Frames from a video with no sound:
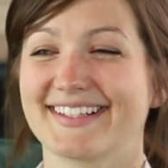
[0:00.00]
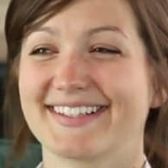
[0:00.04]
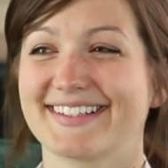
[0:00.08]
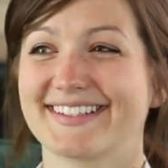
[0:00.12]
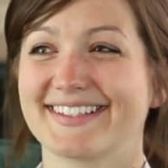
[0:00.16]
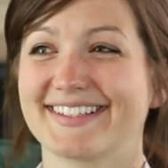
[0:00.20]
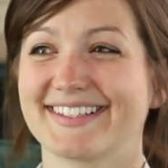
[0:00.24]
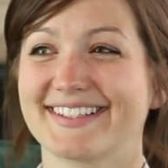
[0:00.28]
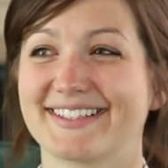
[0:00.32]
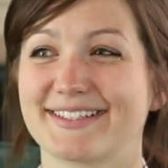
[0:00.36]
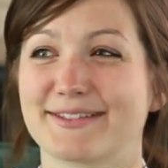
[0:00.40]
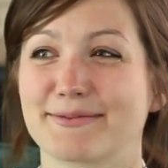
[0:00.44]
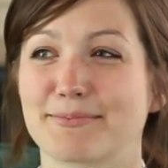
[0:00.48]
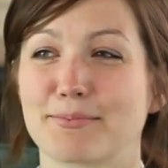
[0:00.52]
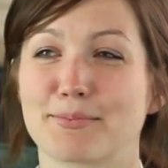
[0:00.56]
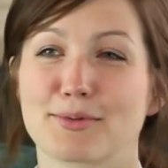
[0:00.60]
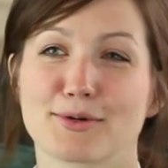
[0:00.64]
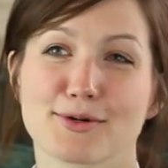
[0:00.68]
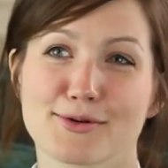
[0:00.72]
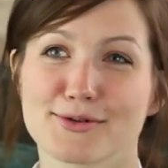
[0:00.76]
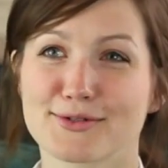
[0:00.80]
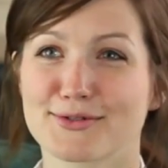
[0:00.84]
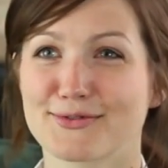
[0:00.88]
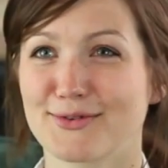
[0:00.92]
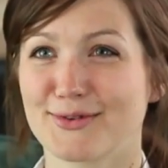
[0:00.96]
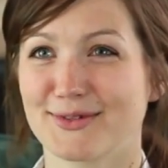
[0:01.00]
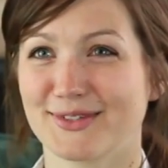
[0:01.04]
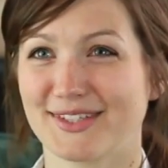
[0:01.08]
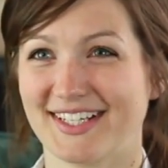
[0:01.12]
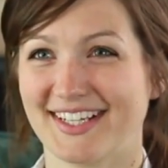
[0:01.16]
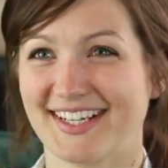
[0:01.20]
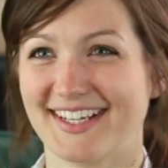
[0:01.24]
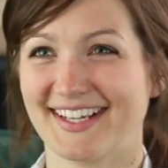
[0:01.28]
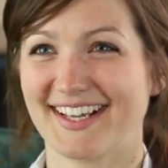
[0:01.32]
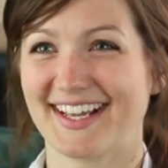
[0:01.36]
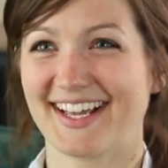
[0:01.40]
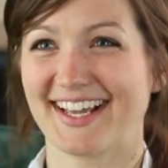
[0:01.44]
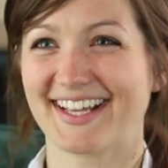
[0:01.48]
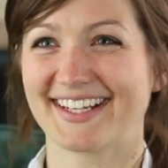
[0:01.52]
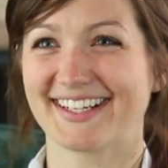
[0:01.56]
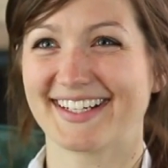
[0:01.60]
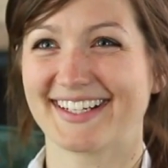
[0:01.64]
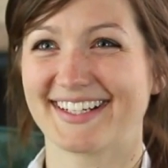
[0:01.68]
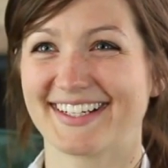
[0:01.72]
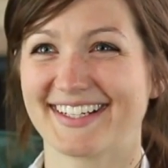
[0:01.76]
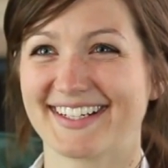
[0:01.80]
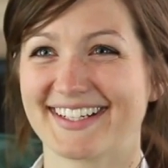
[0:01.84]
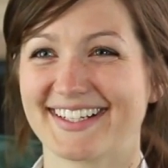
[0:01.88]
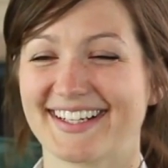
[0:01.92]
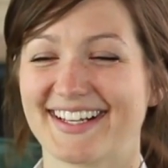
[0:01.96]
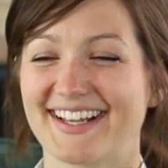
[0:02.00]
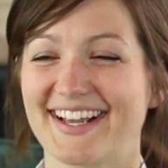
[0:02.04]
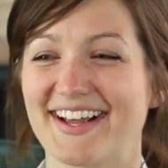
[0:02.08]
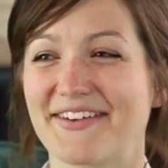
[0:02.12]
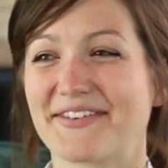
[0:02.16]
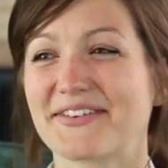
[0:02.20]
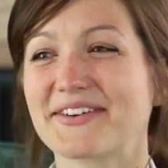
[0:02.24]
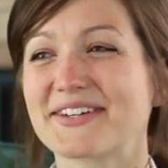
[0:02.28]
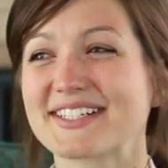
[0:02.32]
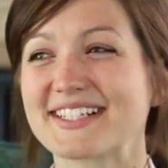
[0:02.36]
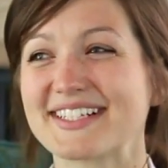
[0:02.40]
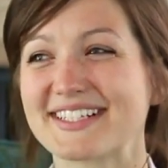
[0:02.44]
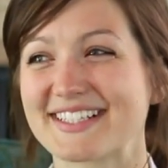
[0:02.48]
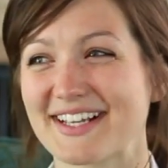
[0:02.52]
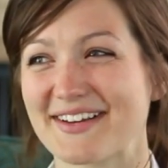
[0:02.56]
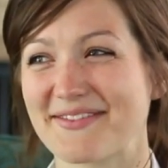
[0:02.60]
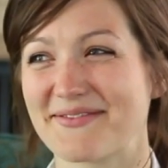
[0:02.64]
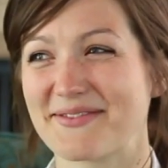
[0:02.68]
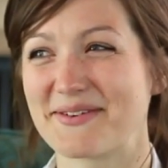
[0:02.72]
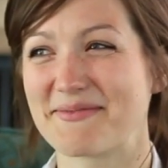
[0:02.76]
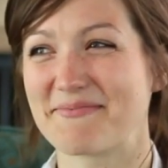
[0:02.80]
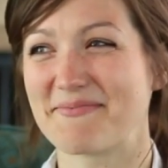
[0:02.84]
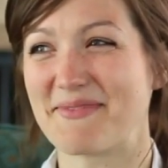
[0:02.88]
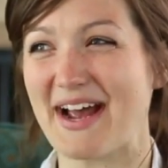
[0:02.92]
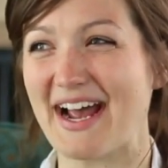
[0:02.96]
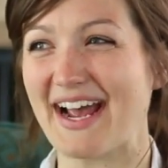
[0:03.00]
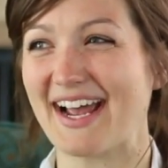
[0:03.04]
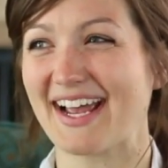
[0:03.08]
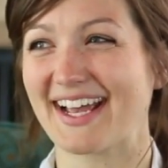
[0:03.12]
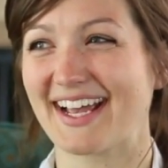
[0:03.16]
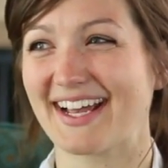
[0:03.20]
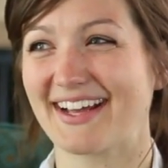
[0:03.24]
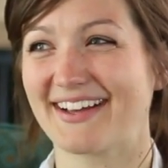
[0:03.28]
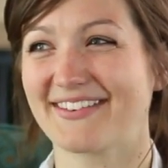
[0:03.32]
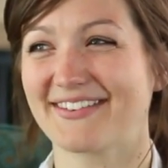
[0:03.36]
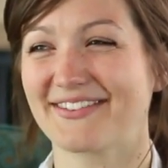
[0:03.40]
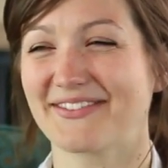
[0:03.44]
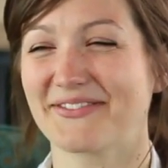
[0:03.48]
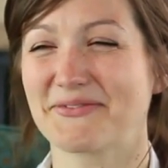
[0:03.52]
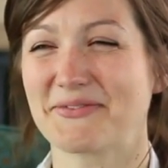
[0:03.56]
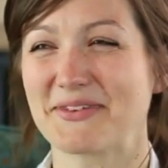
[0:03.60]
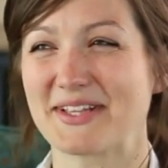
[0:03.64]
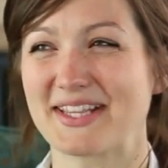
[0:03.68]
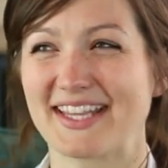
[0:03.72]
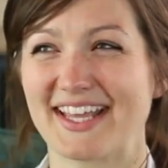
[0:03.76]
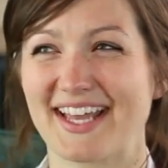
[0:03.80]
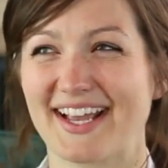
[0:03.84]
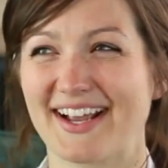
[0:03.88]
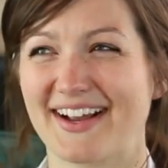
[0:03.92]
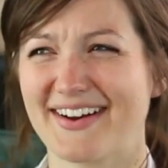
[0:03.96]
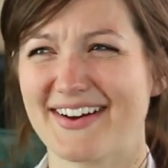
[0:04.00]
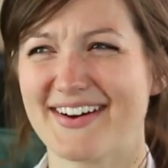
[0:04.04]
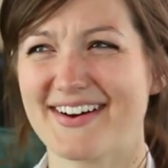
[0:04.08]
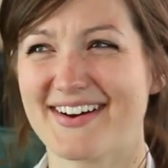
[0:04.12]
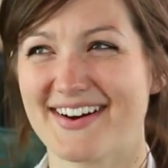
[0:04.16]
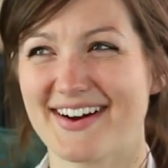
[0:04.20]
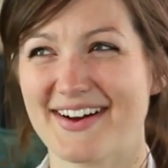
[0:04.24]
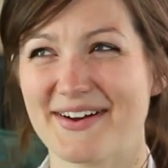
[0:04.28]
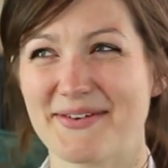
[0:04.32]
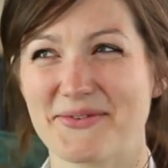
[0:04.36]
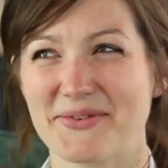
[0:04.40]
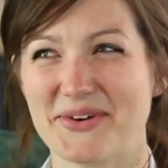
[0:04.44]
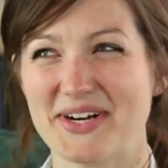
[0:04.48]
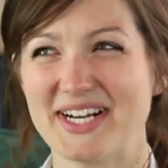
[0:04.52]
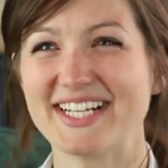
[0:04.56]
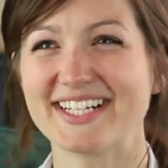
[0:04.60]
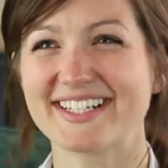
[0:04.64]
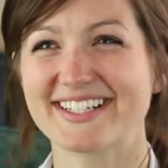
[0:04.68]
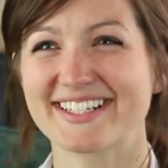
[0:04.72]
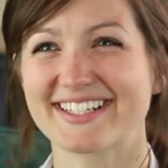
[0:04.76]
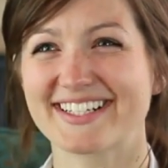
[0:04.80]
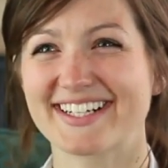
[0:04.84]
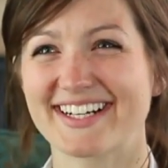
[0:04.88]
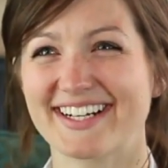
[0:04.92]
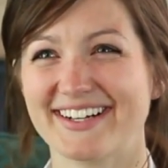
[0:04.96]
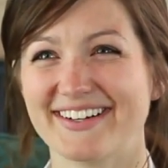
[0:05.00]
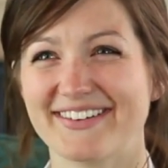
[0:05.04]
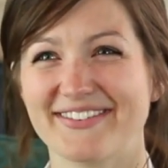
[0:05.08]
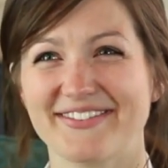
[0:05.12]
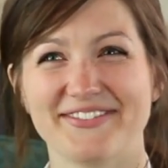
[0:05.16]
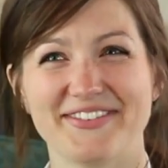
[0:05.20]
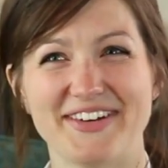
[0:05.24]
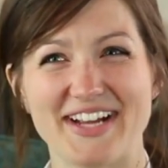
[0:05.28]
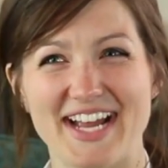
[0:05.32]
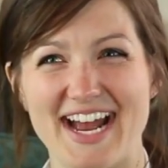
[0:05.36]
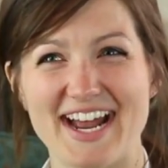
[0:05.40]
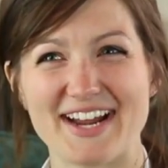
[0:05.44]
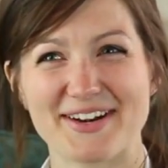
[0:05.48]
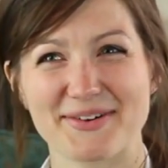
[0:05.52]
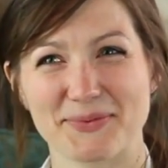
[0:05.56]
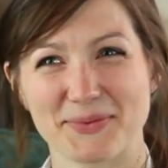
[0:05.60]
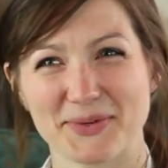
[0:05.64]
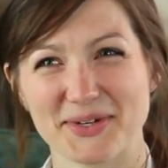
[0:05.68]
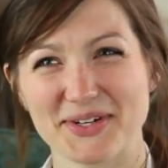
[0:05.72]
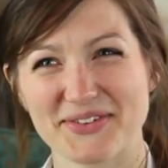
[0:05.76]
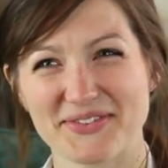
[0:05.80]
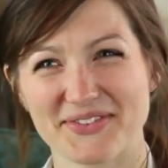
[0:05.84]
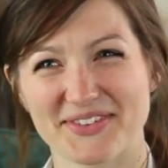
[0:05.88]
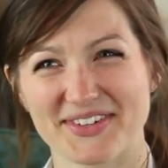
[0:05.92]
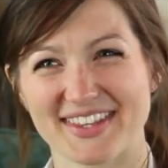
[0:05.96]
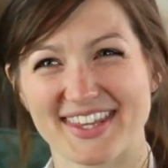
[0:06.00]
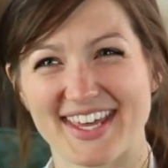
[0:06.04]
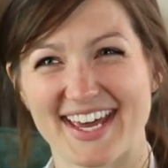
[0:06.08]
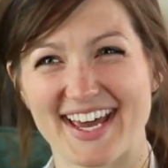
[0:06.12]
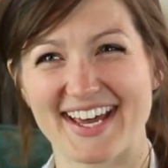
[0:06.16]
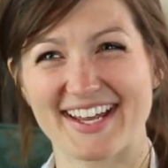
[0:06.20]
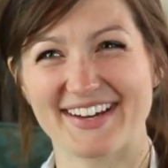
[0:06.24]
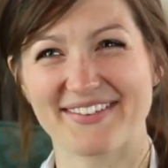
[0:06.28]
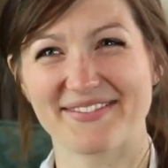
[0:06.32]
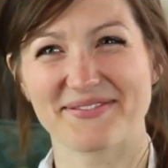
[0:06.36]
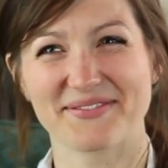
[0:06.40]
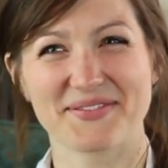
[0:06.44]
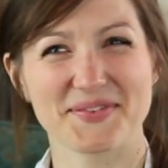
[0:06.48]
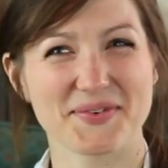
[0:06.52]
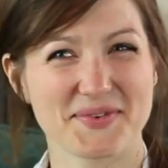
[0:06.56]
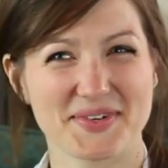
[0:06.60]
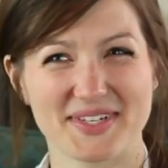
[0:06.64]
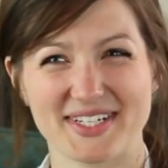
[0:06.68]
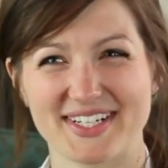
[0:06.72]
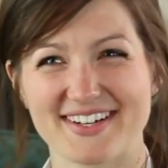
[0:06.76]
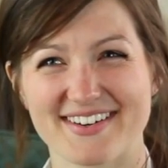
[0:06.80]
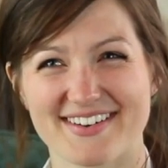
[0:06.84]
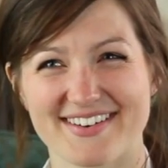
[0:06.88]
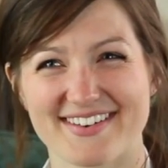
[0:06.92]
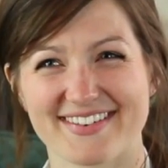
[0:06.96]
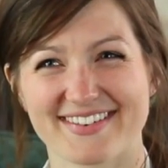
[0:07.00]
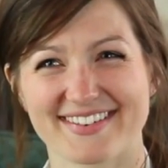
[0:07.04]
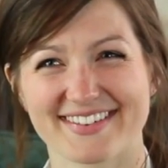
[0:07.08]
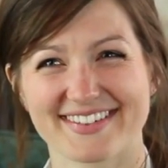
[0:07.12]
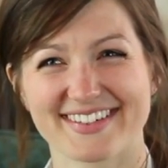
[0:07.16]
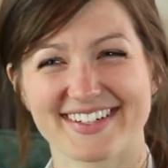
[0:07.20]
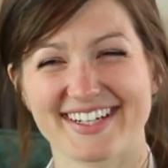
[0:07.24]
it's prozvolný. And ever since I've been back, I've been like, oh, I wish we had a word for that. We don't.